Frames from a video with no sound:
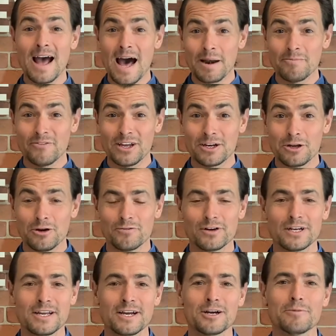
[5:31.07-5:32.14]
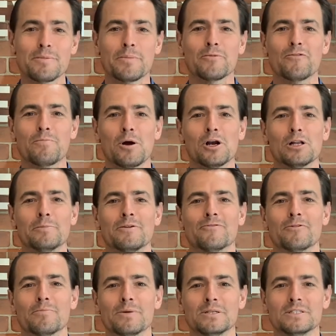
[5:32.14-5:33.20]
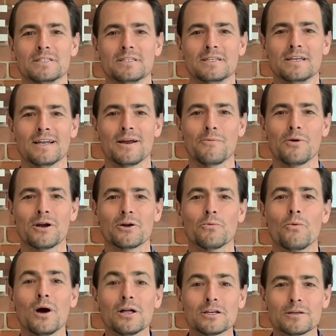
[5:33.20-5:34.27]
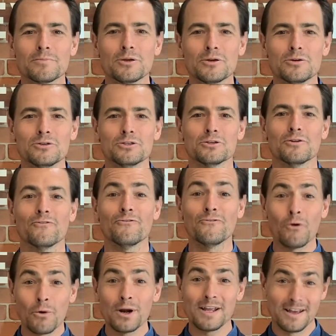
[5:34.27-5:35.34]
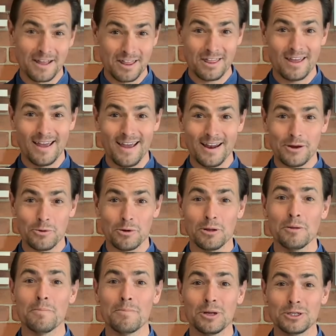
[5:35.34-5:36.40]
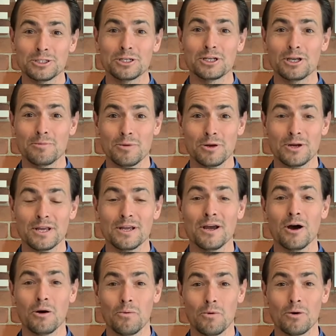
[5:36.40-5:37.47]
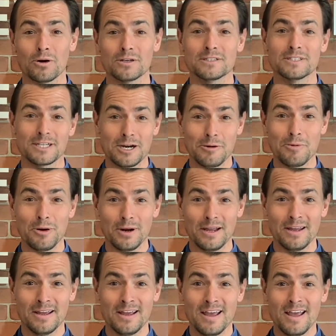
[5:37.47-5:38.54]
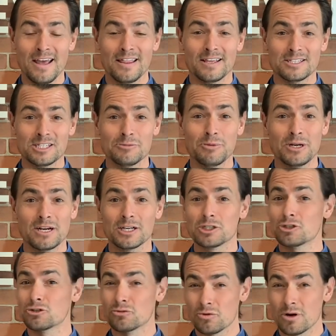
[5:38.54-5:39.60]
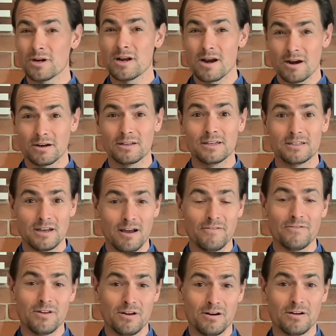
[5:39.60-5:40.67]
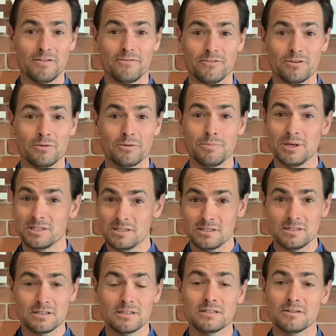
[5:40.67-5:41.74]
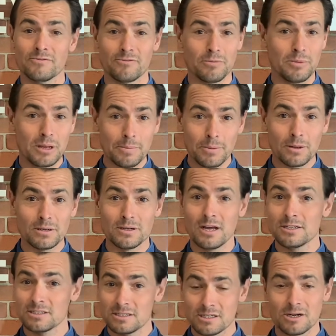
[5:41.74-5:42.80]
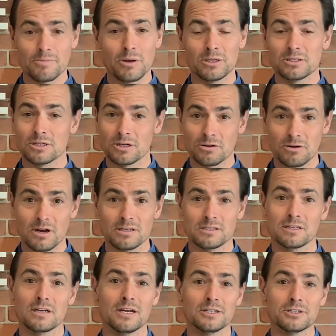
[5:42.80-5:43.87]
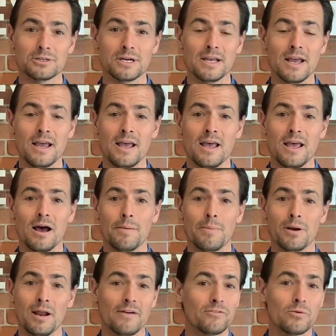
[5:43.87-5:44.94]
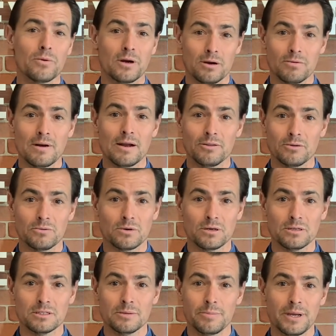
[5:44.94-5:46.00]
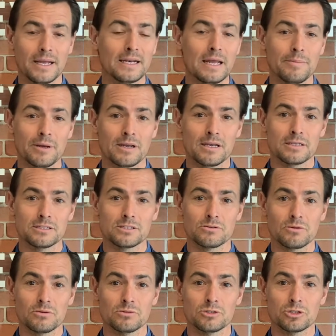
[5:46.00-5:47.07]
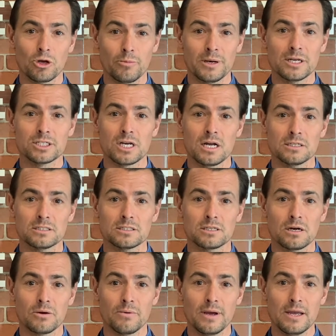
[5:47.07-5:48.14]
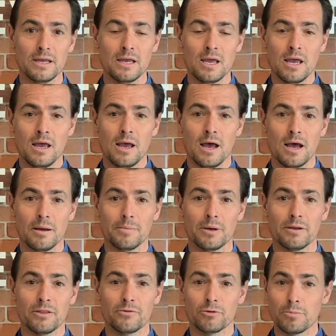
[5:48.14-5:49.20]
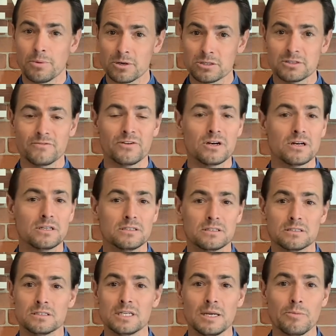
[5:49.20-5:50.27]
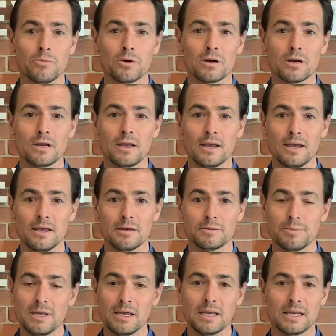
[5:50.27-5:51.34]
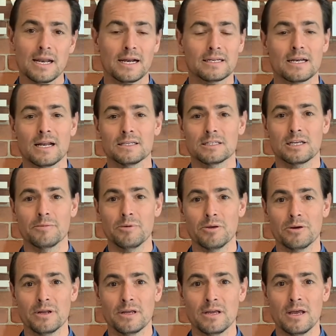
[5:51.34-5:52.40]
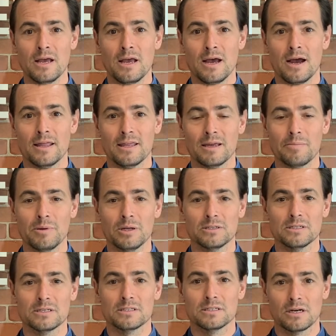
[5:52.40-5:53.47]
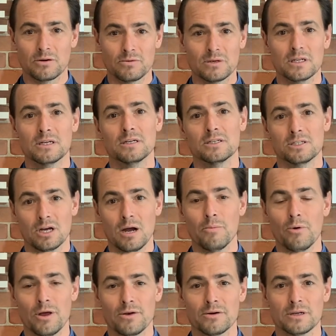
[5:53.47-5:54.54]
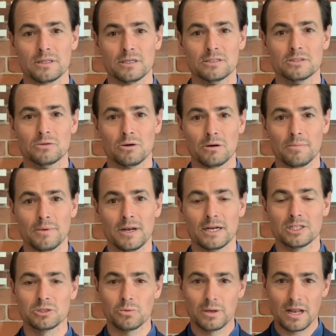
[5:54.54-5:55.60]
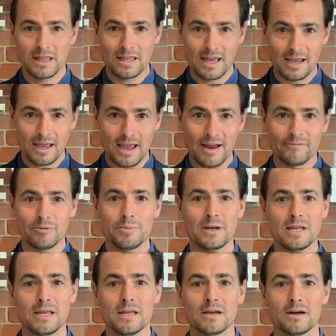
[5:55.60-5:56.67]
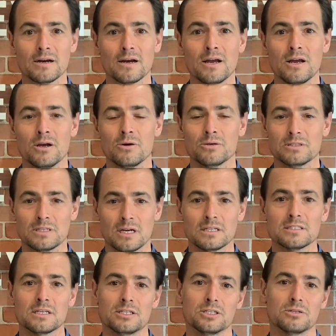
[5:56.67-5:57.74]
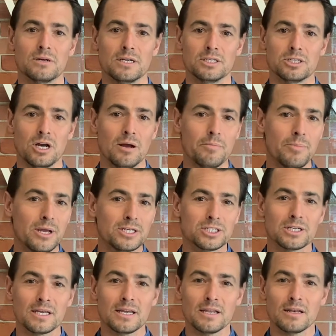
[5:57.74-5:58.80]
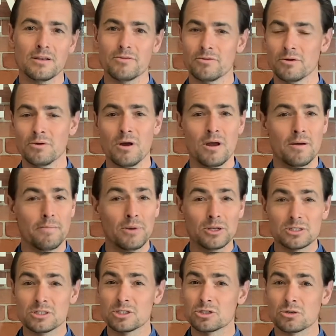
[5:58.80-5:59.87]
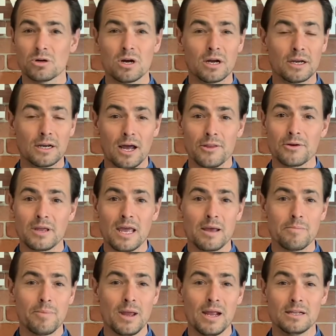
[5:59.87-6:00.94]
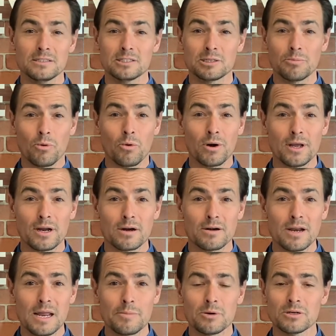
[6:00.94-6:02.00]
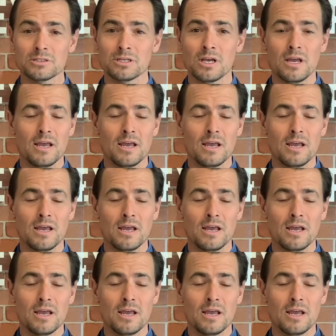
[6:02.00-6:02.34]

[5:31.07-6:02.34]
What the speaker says: Adam Van Hooverden here, Member of Parliament for Milton, and I wanted to welcome you to the 40th Annual Milton Community Awards Ceremony. This has been an extraordinarily tough year for businesses and for people, not just here in Milton, across the country, but everywhere around the world. The pandemic has thrown so many challenges our way, but through perseverance and teamwork and being connected as a community, I think Milton has done a really good job weathering this storm. And I just want to thank everybody here who has done such a great job pitching in through Milton Strong and other campaigns, supporting our neighbors.